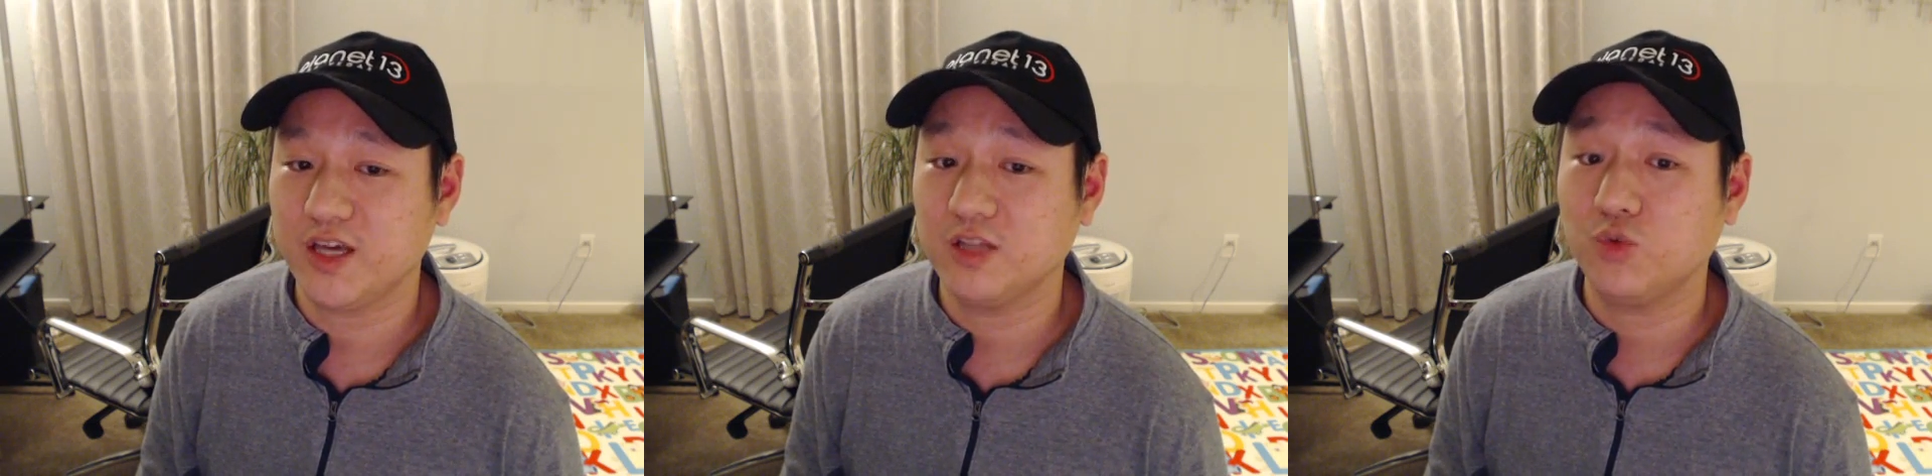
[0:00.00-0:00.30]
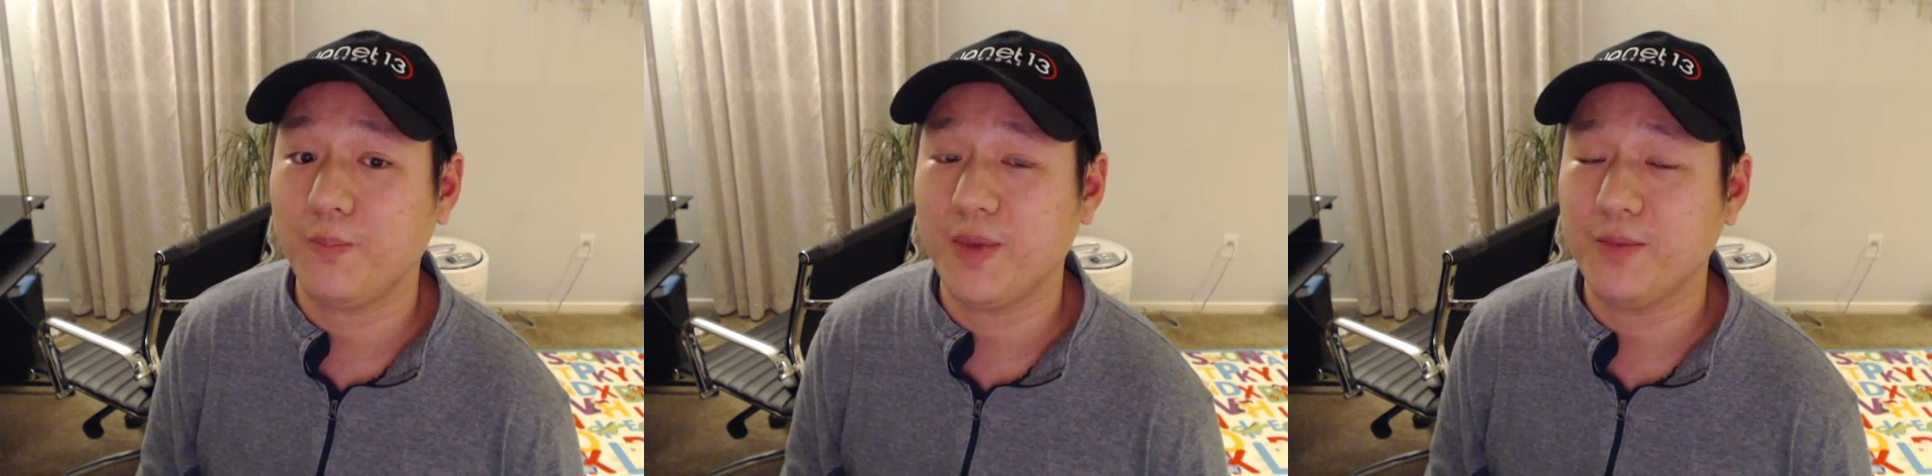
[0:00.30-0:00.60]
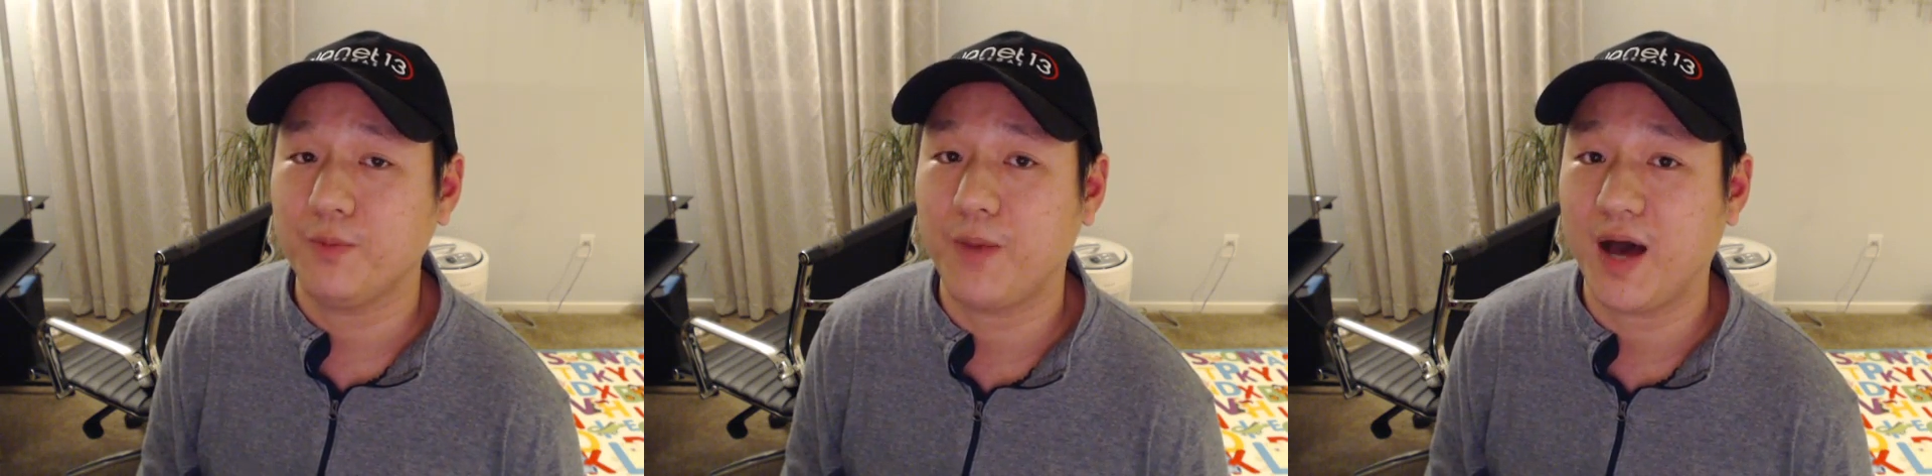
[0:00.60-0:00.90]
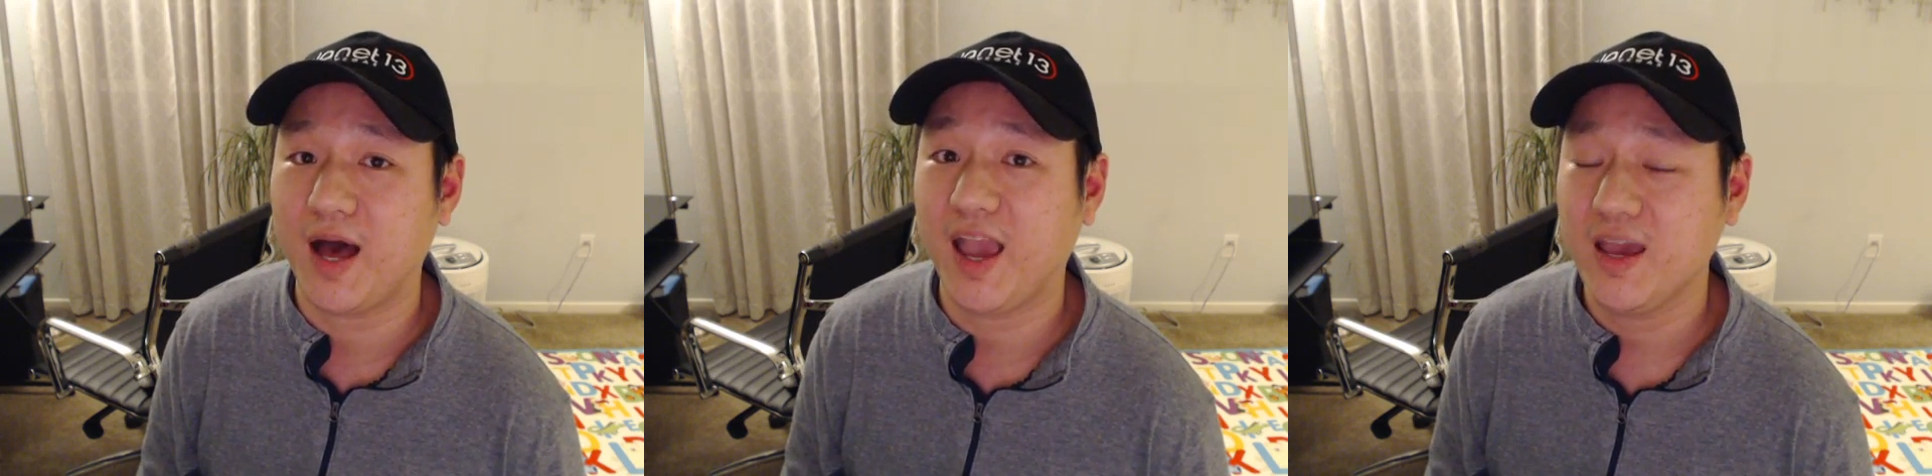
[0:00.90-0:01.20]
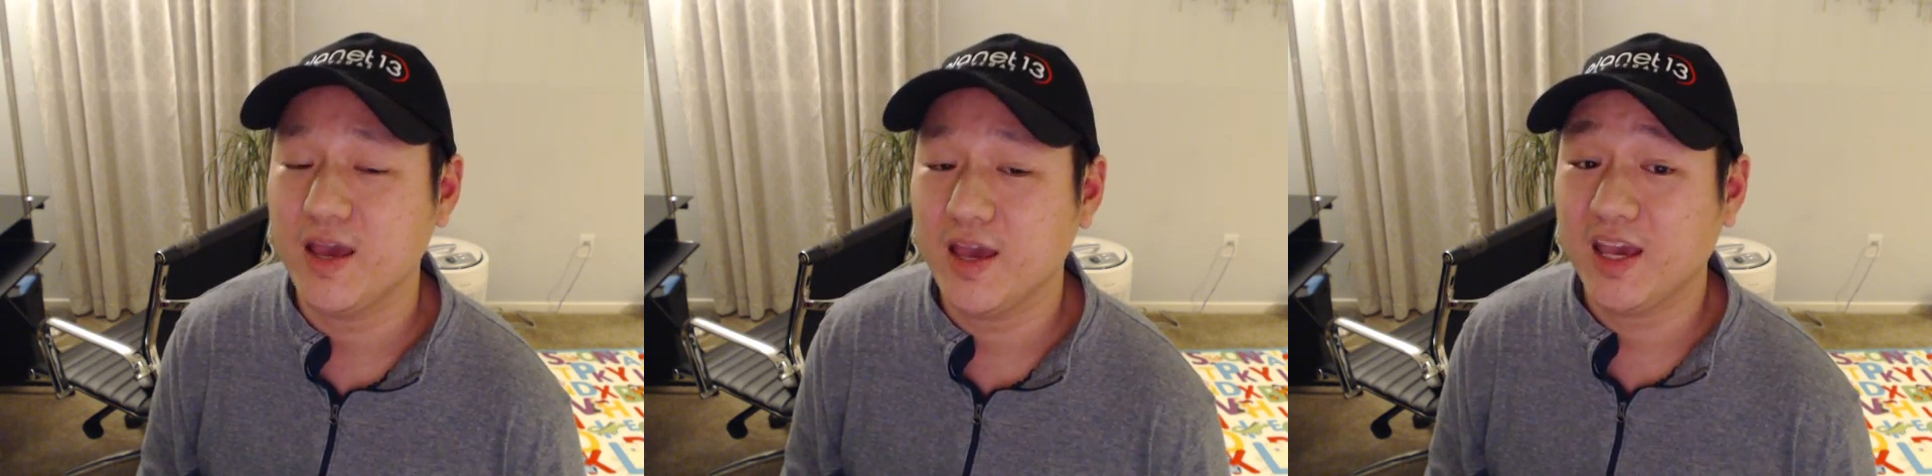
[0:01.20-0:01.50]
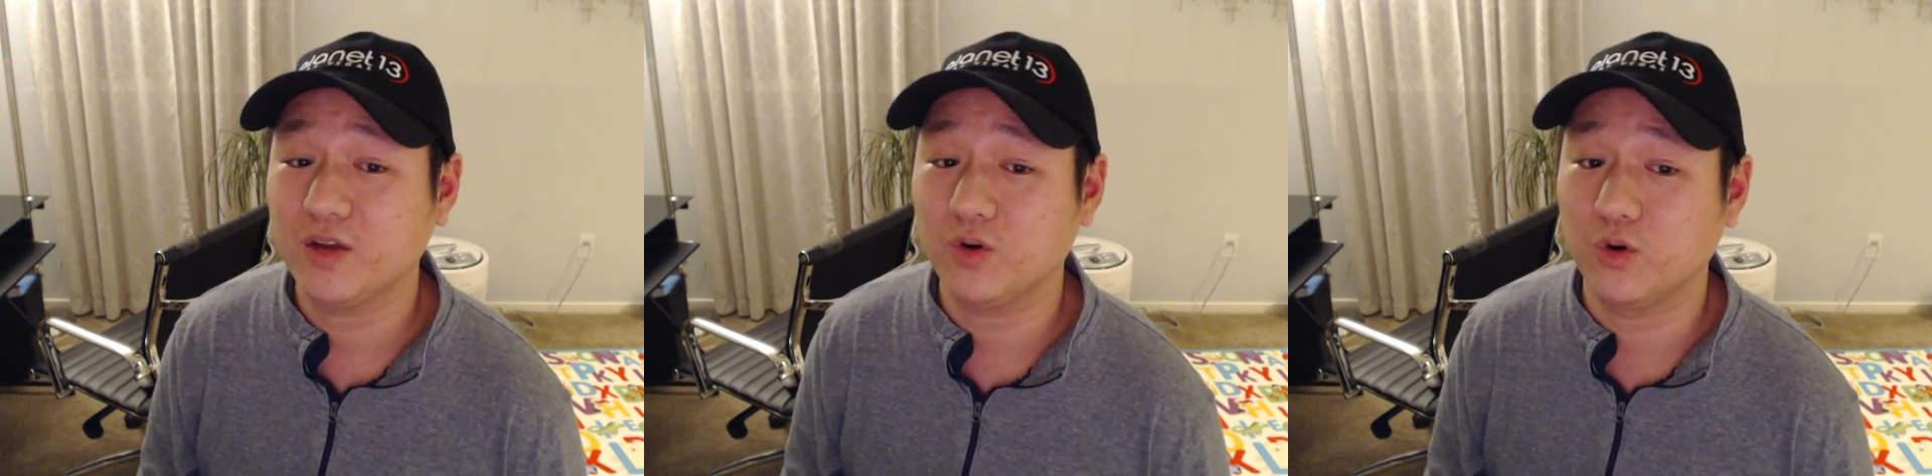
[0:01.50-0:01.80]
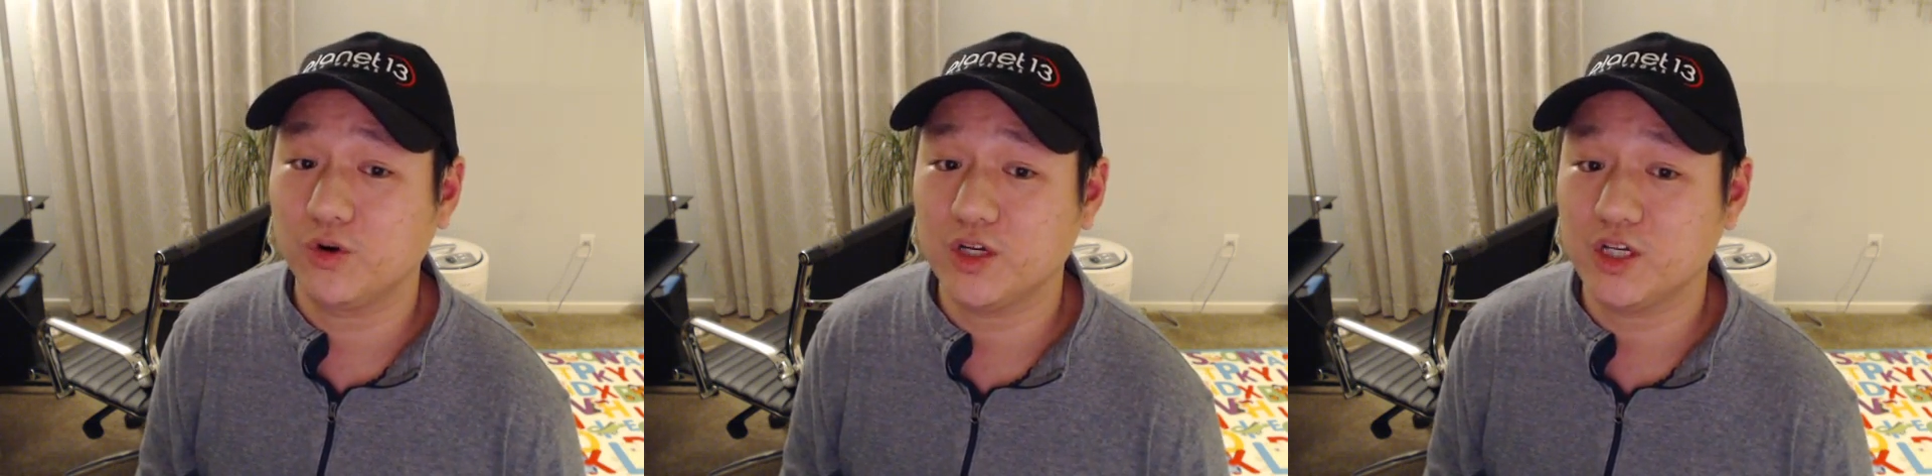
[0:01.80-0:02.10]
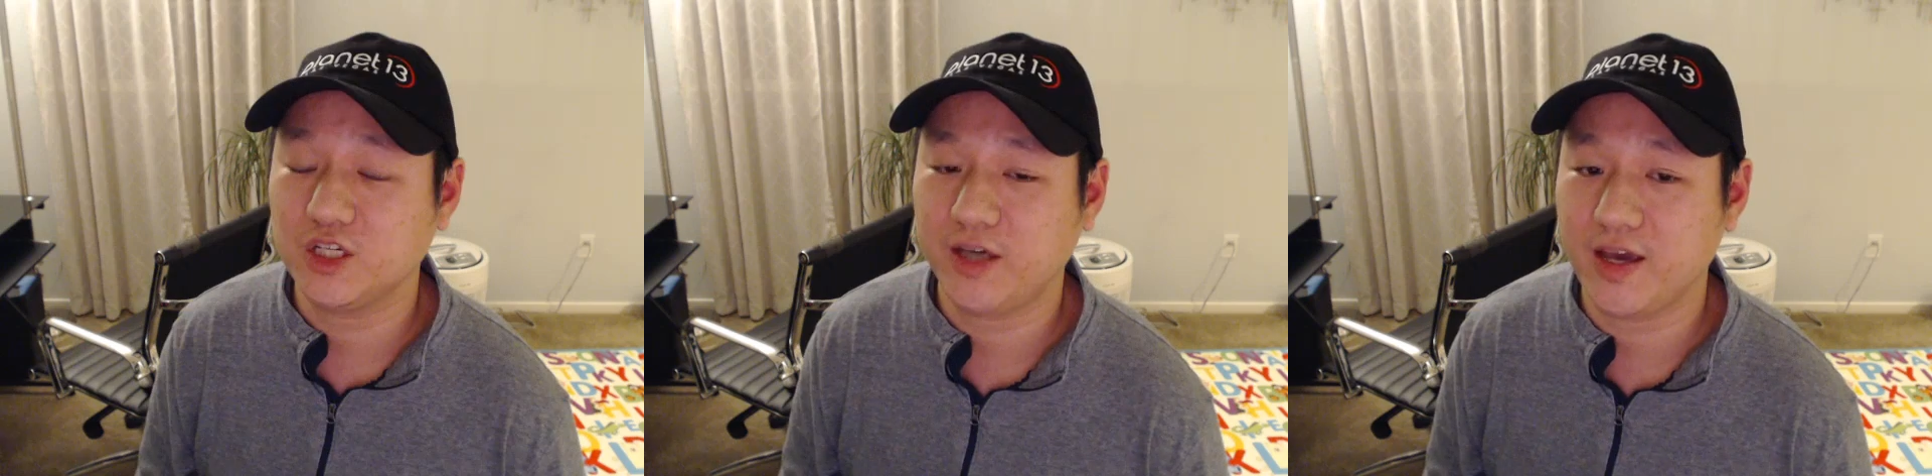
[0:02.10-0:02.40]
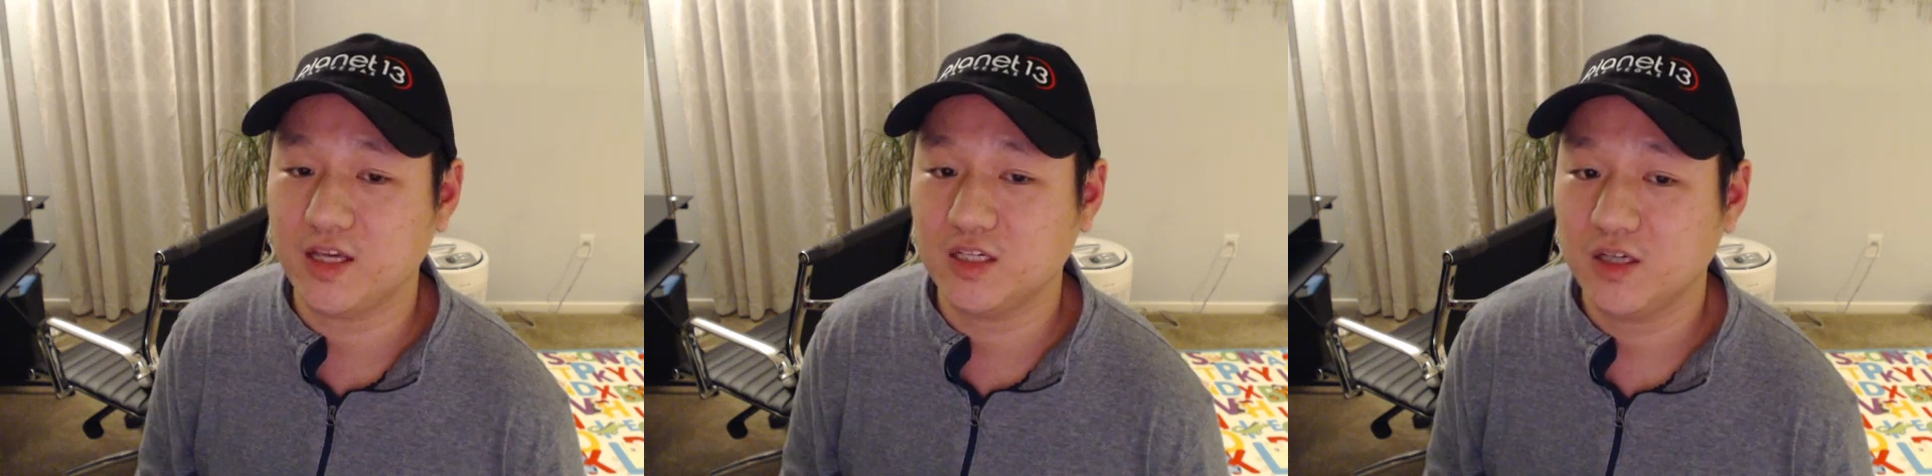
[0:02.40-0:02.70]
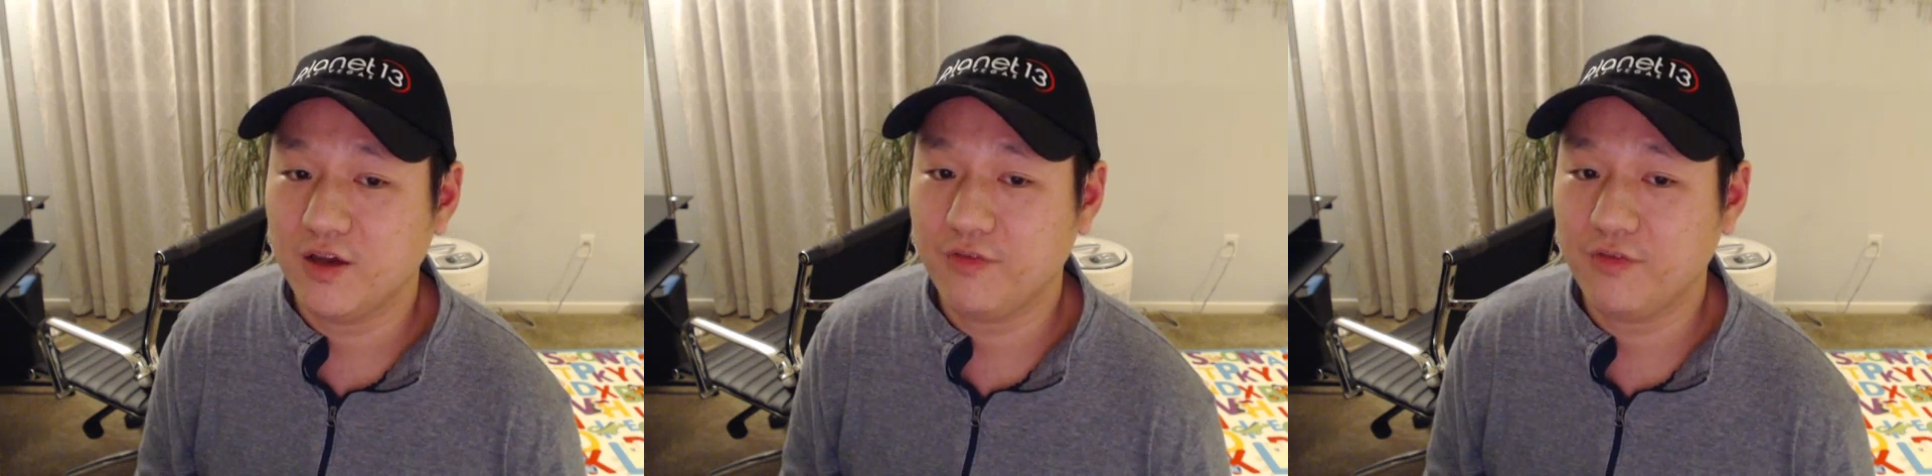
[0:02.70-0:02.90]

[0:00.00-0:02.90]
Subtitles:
It's what people buy in order to change